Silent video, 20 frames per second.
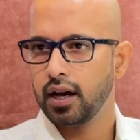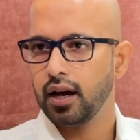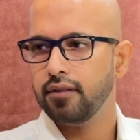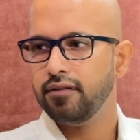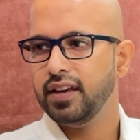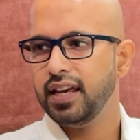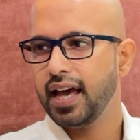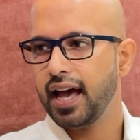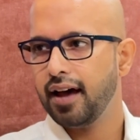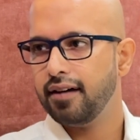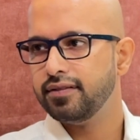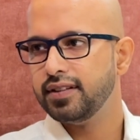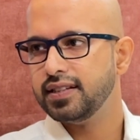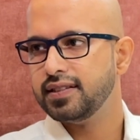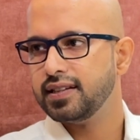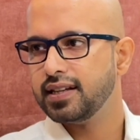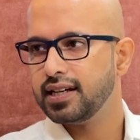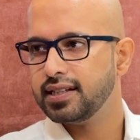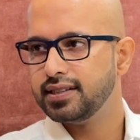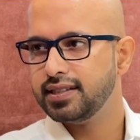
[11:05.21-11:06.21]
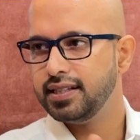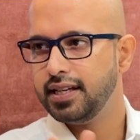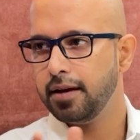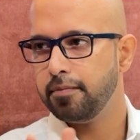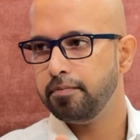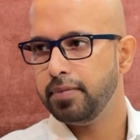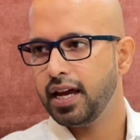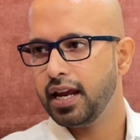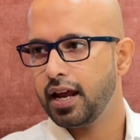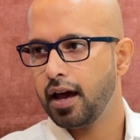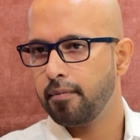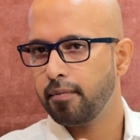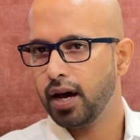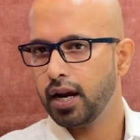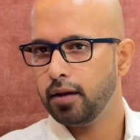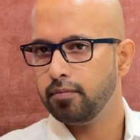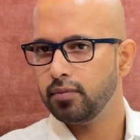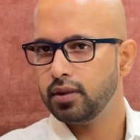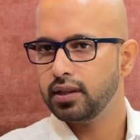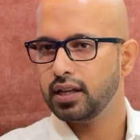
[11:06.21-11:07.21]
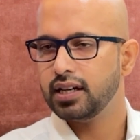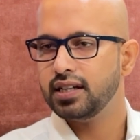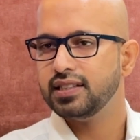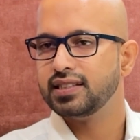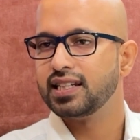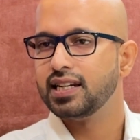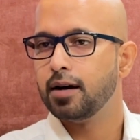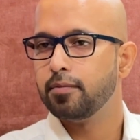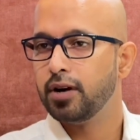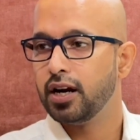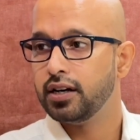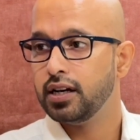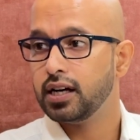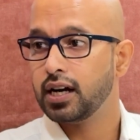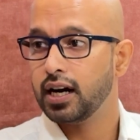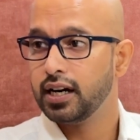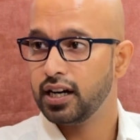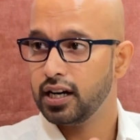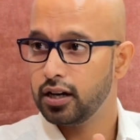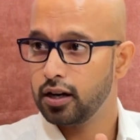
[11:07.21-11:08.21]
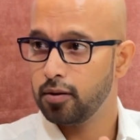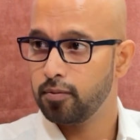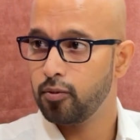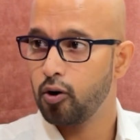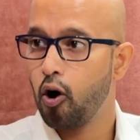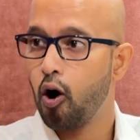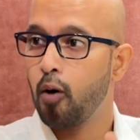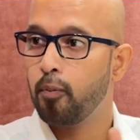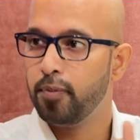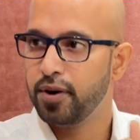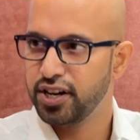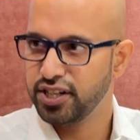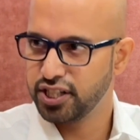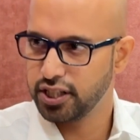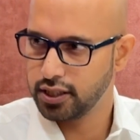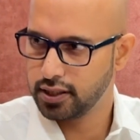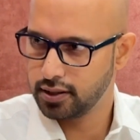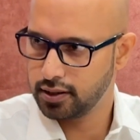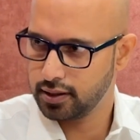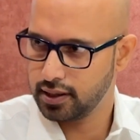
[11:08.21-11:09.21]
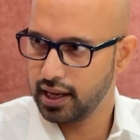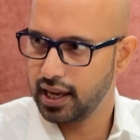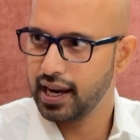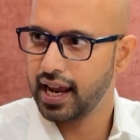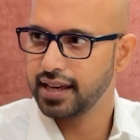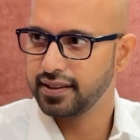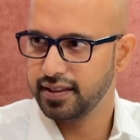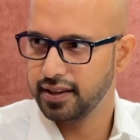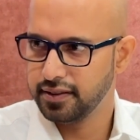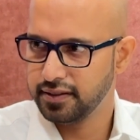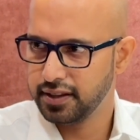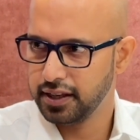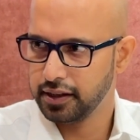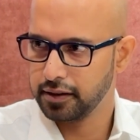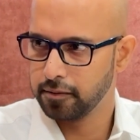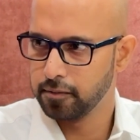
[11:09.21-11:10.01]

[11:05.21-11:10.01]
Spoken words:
we have this CMP and MRM that is clubbed under Content Hub operations licensing.